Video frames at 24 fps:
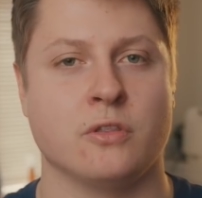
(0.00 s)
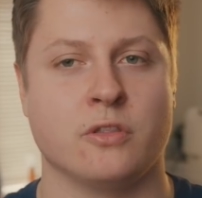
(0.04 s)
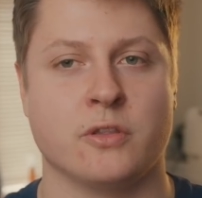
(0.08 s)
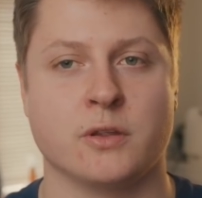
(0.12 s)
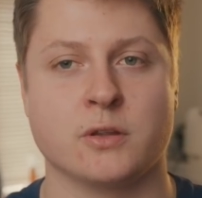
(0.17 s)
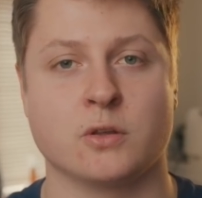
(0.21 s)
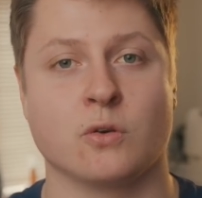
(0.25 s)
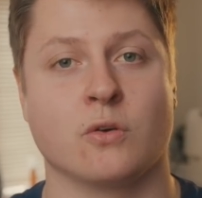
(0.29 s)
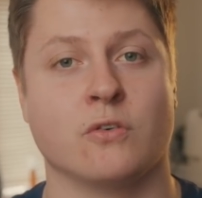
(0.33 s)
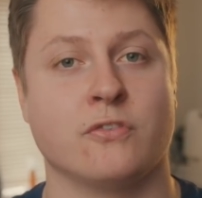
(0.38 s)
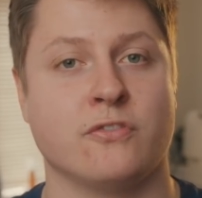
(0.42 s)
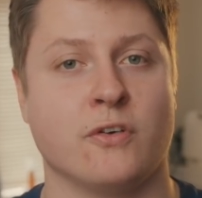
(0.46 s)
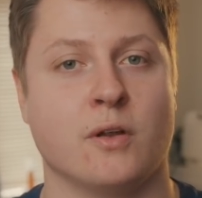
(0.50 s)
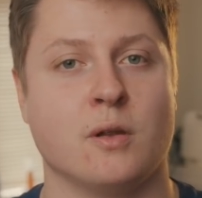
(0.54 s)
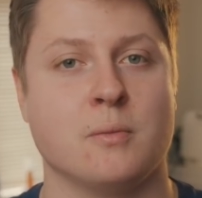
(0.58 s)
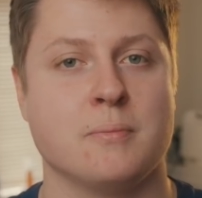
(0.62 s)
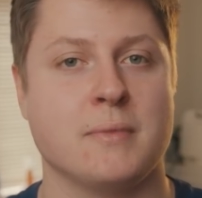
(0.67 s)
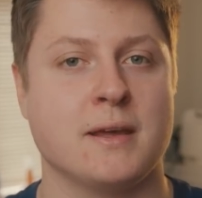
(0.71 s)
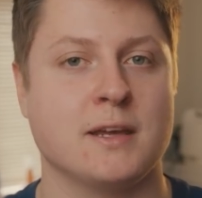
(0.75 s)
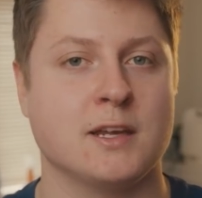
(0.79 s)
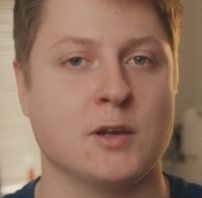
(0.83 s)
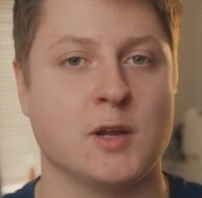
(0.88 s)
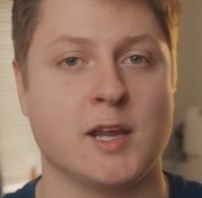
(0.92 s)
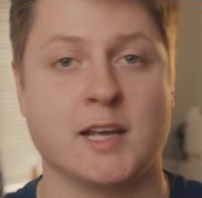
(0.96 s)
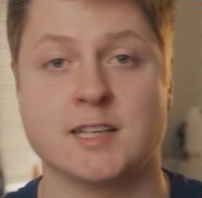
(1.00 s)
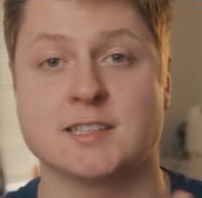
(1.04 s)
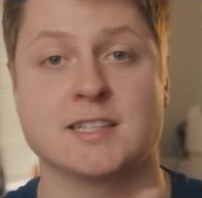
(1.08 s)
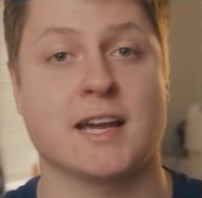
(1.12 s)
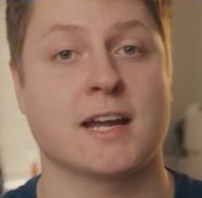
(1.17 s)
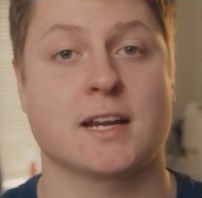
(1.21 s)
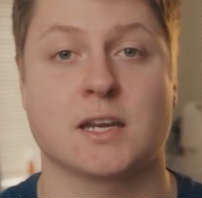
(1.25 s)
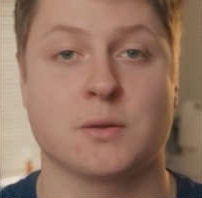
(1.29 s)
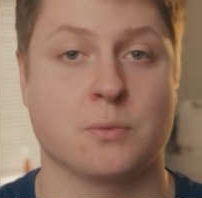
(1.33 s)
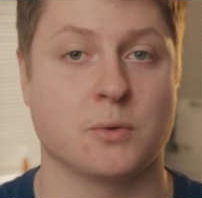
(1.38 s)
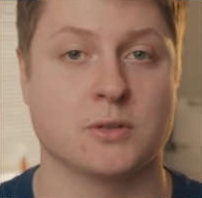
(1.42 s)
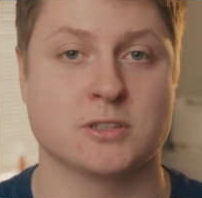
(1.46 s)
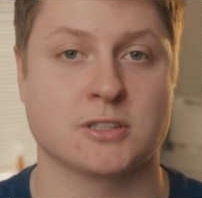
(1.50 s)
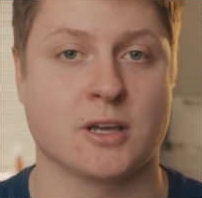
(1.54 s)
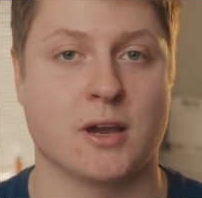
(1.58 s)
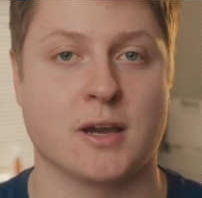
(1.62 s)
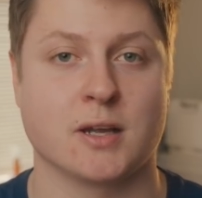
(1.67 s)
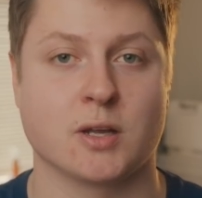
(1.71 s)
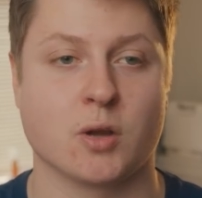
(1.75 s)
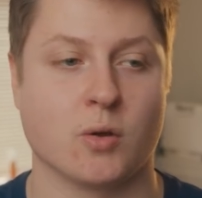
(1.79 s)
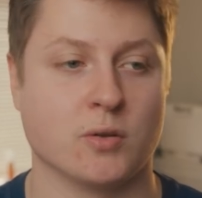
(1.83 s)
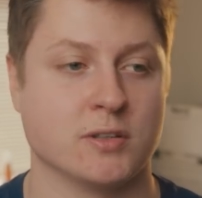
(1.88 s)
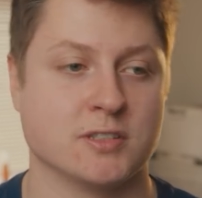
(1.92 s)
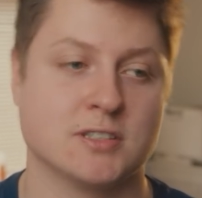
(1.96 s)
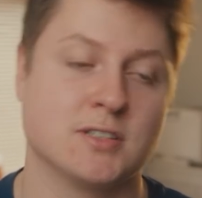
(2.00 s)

that you're filming exactly what's going on.